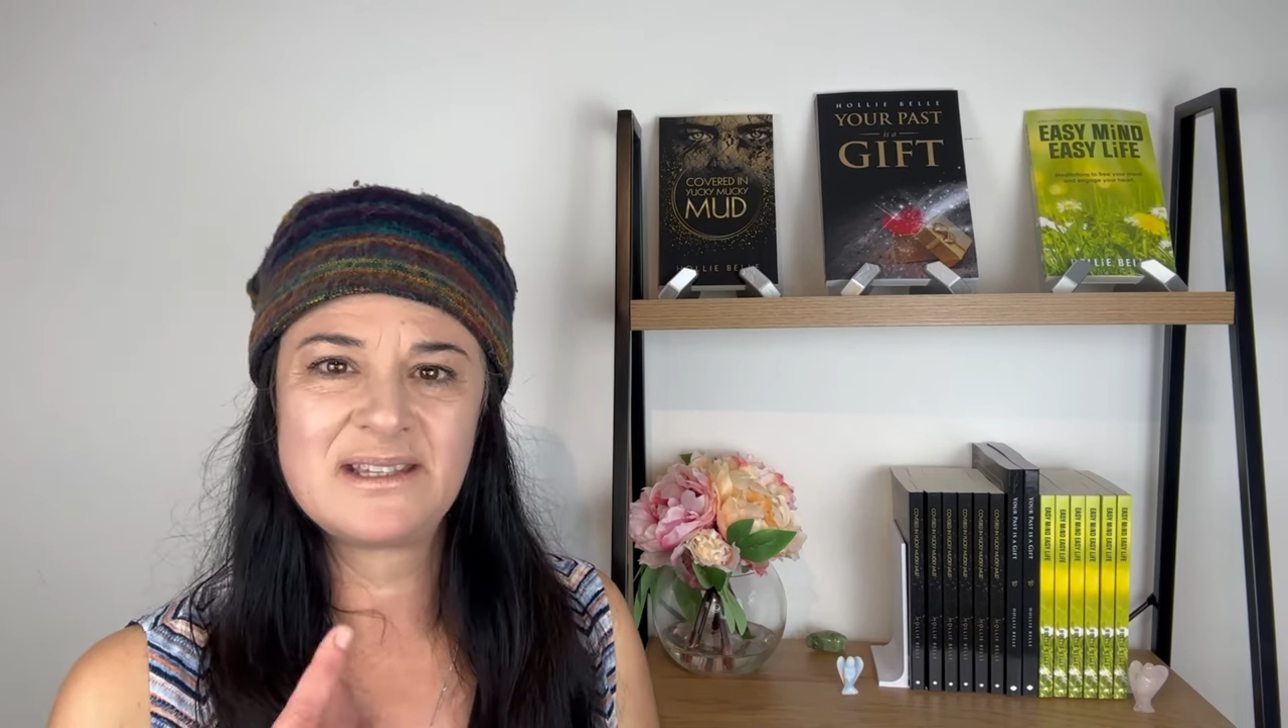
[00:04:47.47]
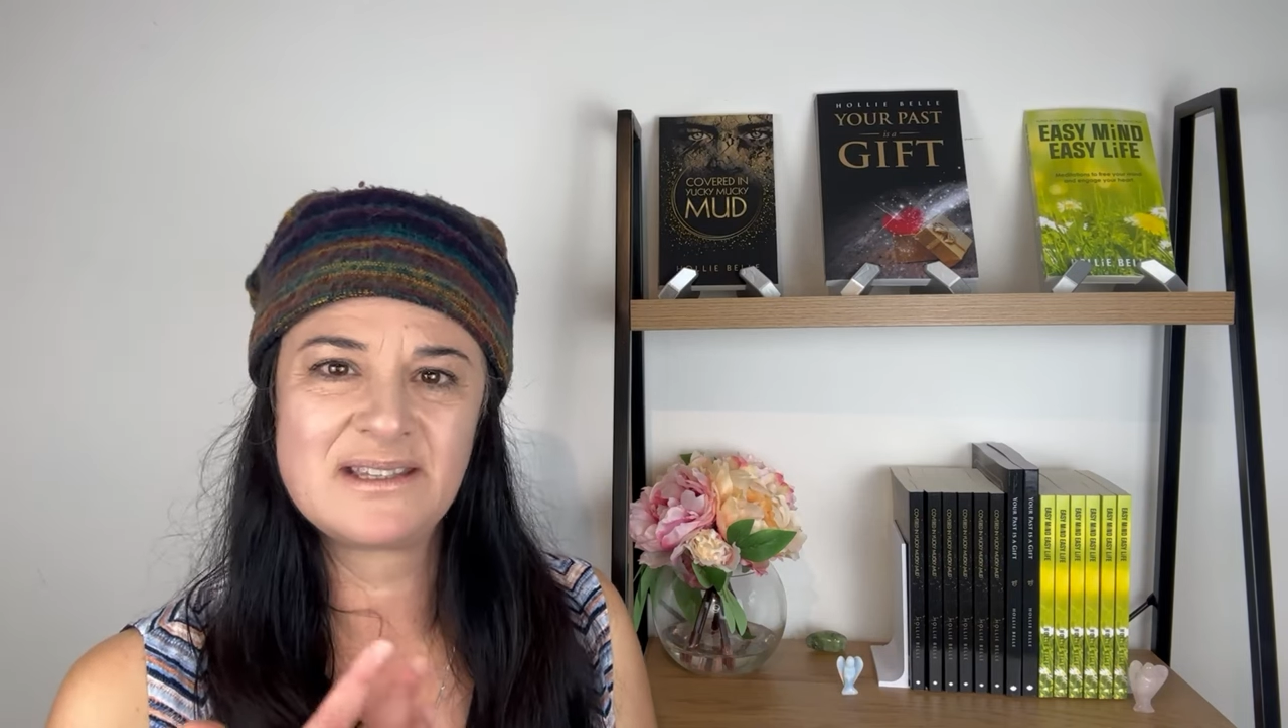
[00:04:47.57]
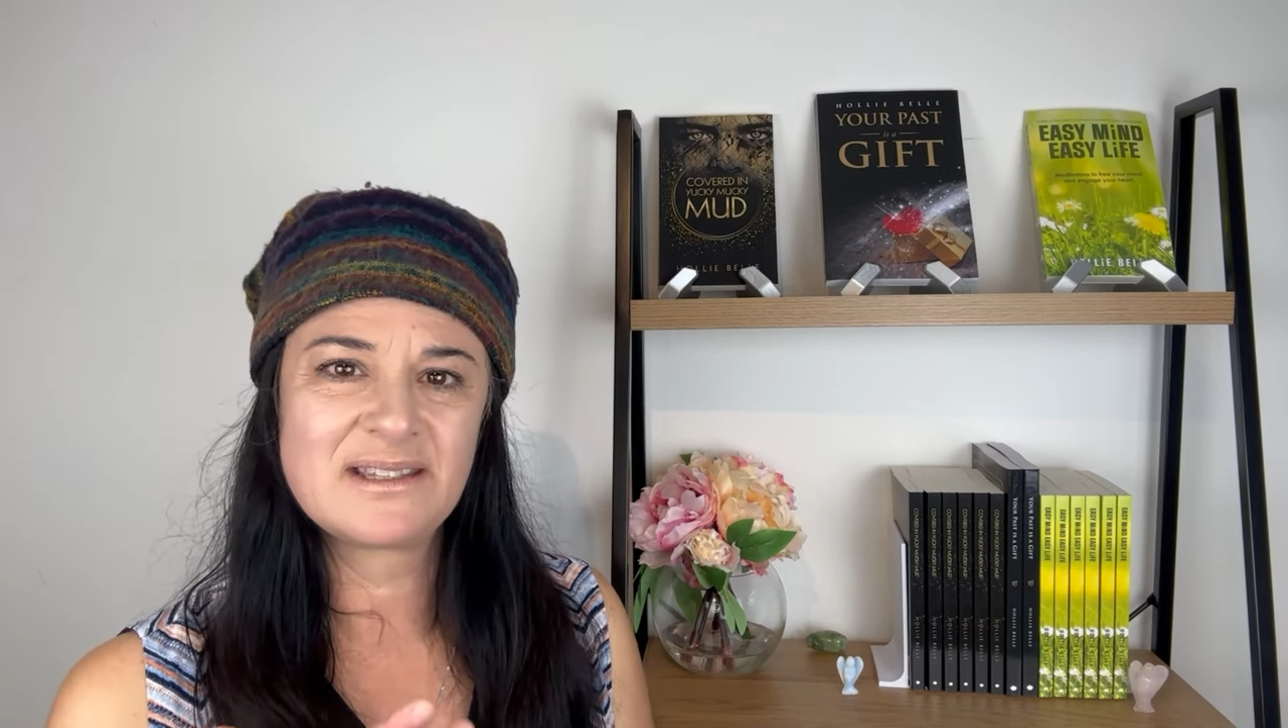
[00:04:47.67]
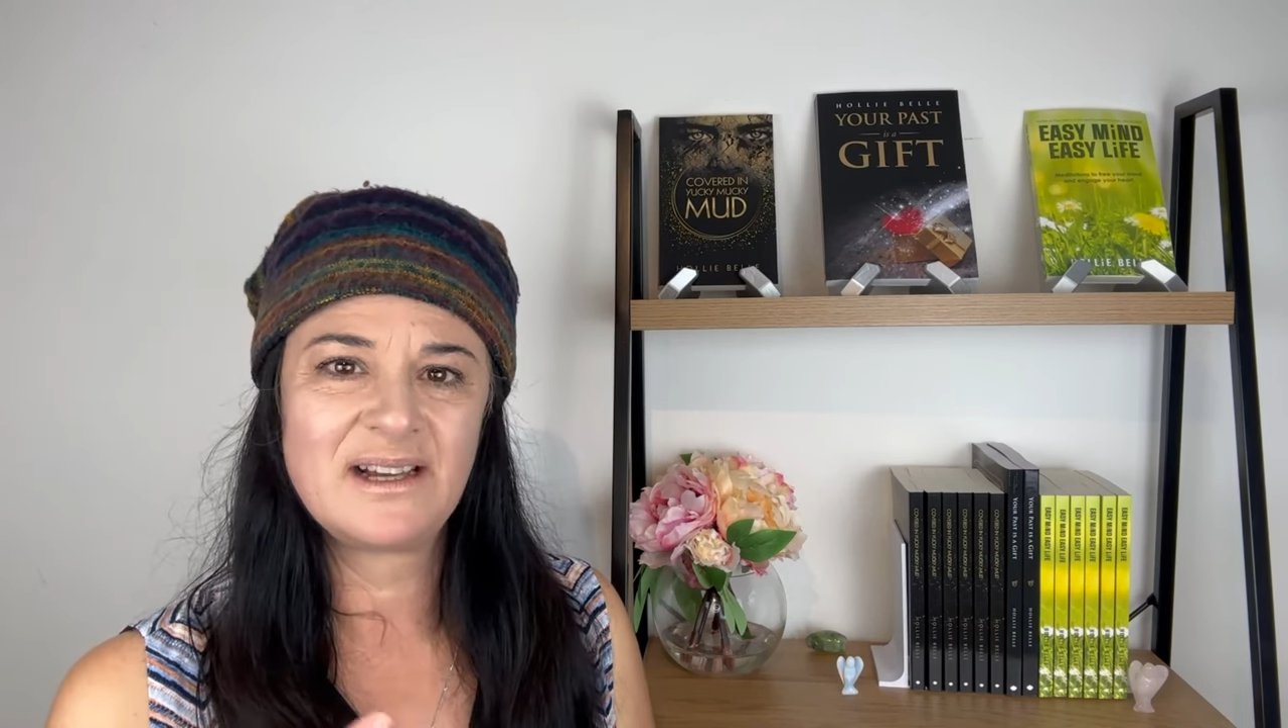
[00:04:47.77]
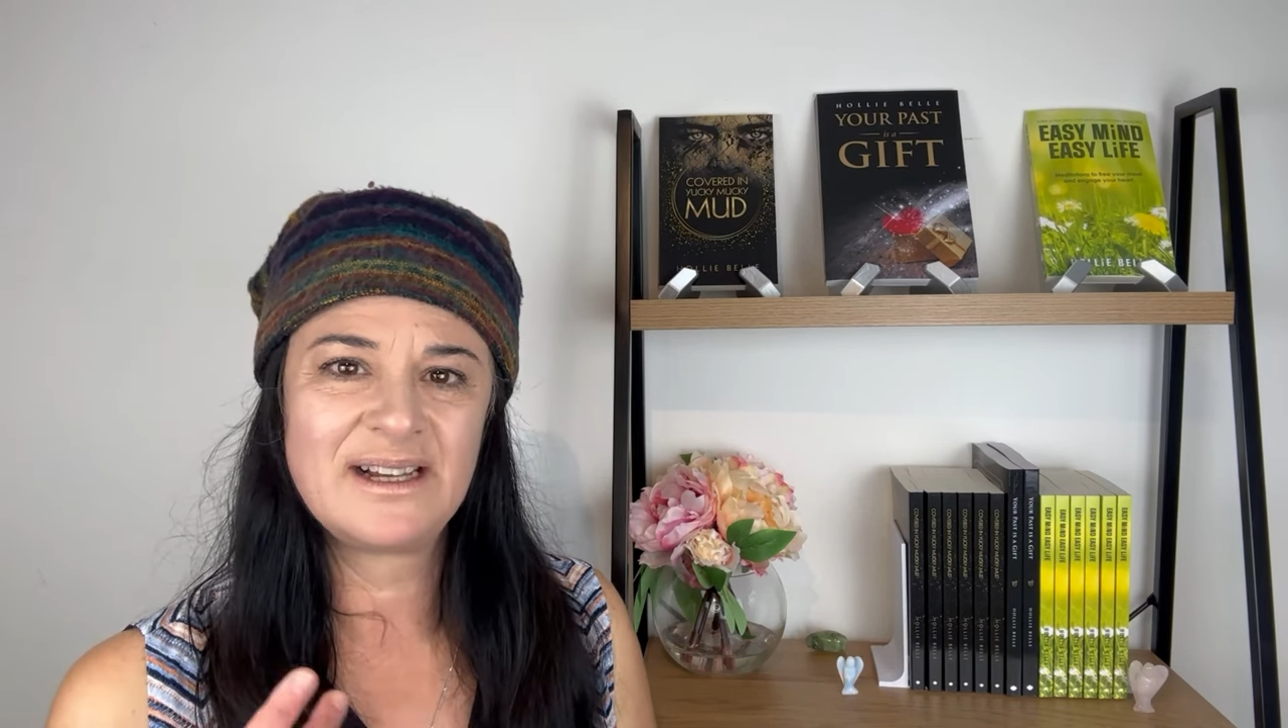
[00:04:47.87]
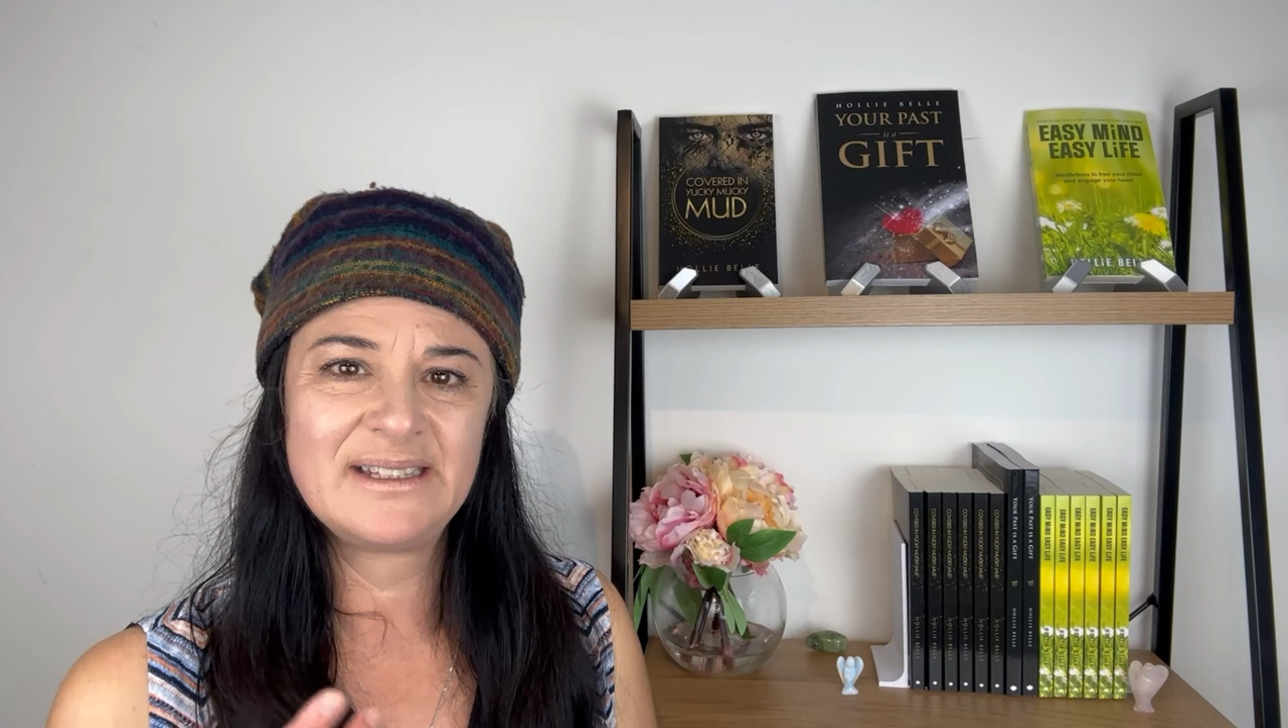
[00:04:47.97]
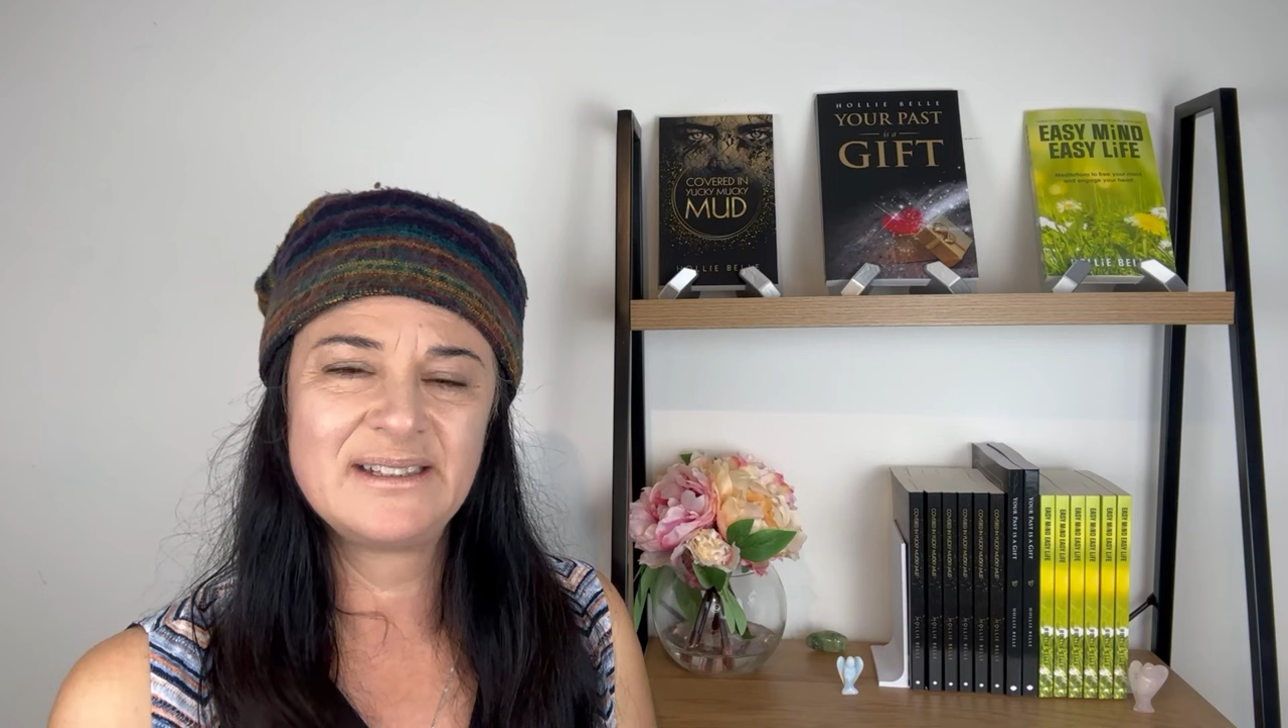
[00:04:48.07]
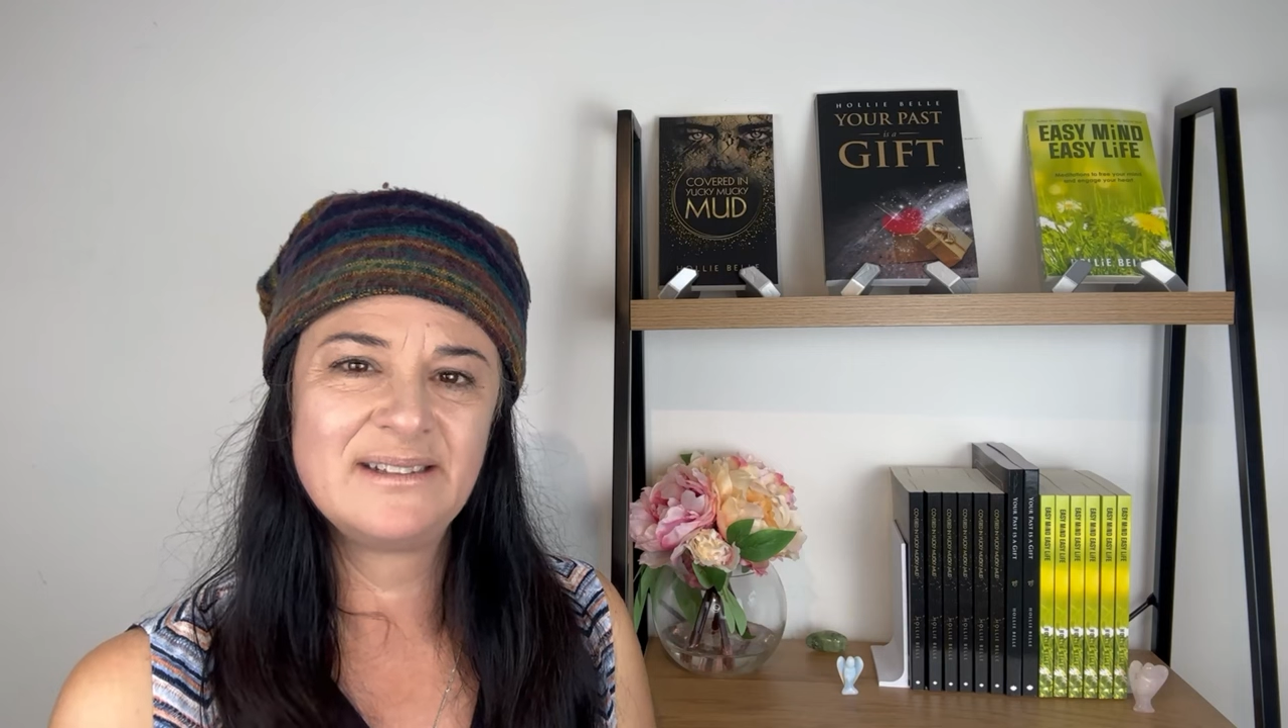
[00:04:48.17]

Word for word: inside